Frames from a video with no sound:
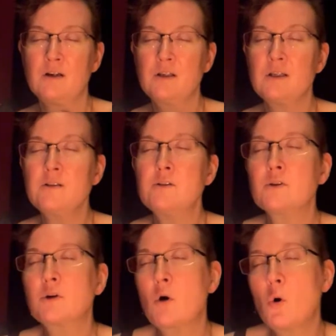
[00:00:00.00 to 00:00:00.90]
into
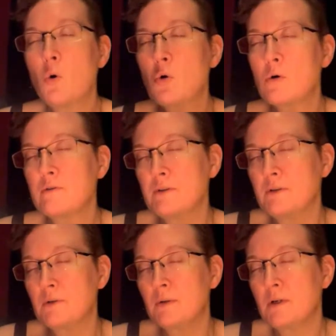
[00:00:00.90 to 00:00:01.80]
the core of
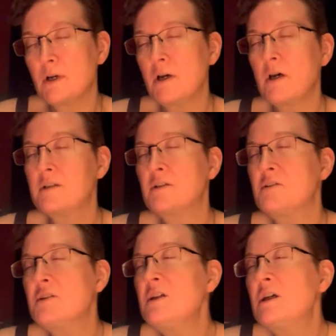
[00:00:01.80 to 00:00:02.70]
you, to
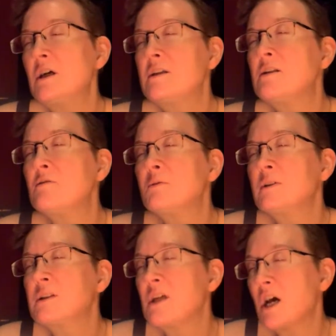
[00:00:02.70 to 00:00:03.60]
seek a
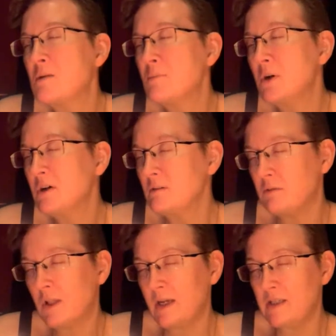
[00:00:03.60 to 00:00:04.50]
different type of
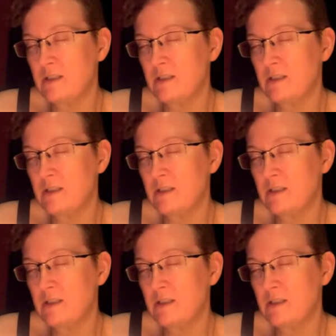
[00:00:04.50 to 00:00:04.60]
light,